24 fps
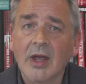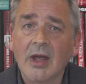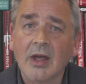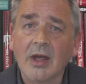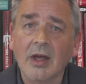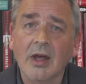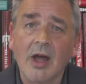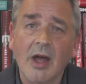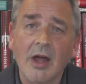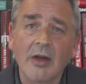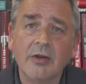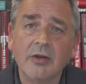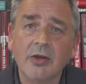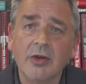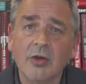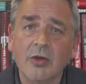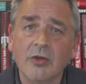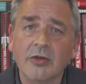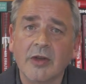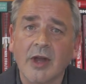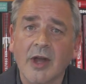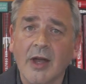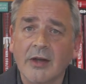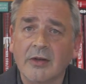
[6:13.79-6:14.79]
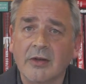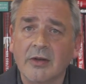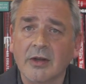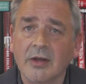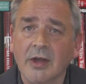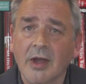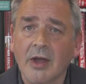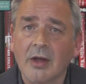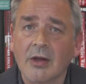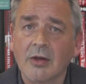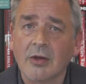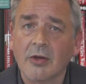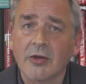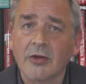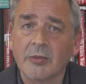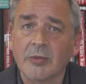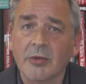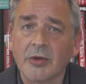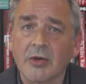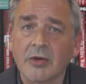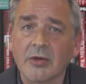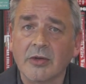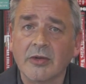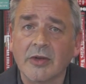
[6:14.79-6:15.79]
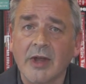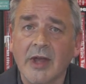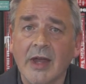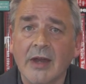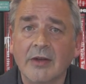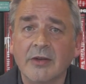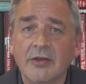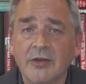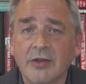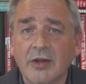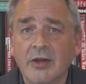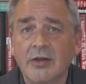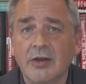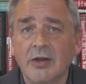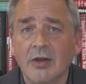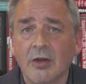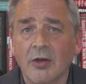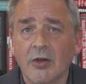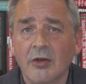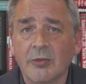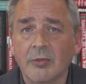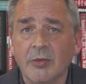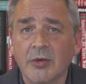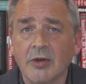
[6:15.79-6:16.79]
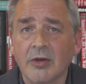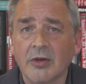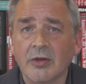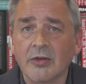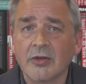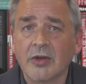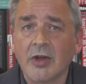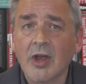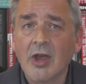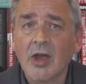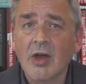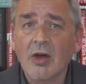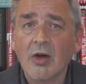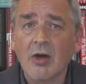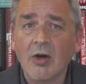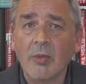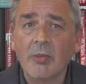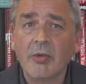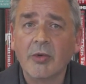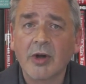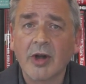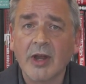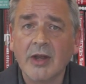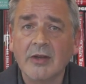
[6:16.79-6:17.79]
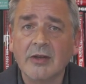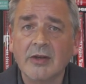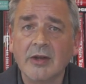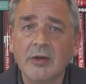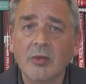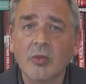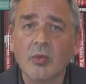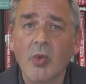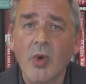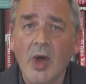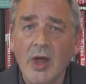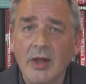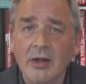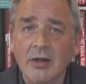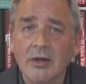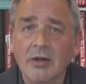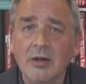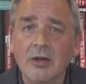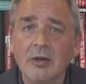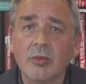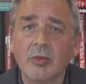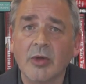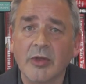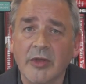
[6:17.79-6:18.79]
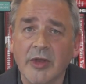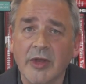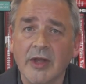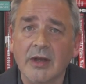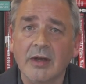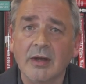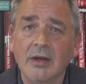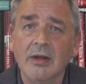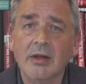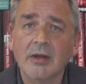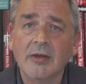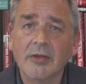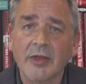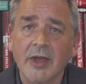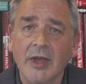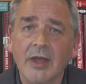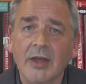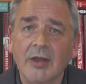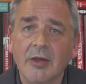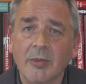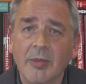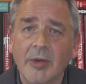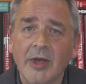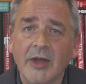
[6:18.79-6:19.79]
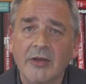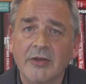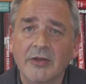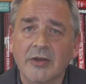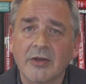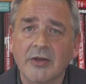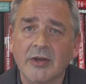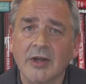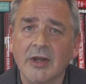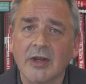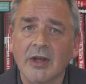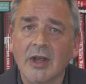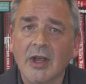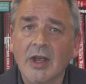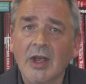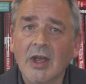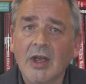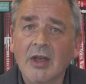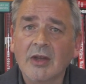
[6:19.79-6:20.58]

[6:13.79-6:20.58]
unused Nightingale hospitals and city hospitals operating well within their capacity.